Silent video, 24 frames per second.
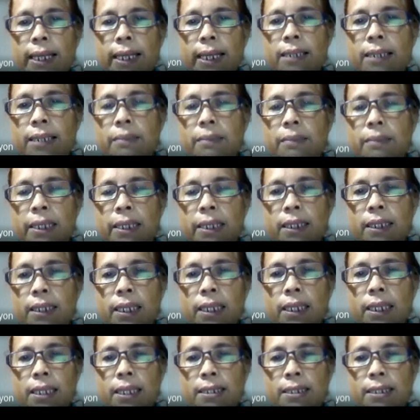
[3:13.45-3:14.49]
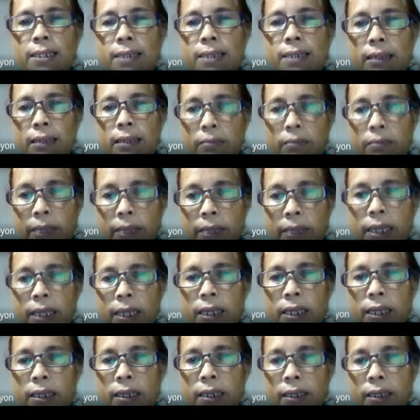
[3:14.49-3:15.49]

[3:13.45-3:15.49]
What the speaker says: element in set B,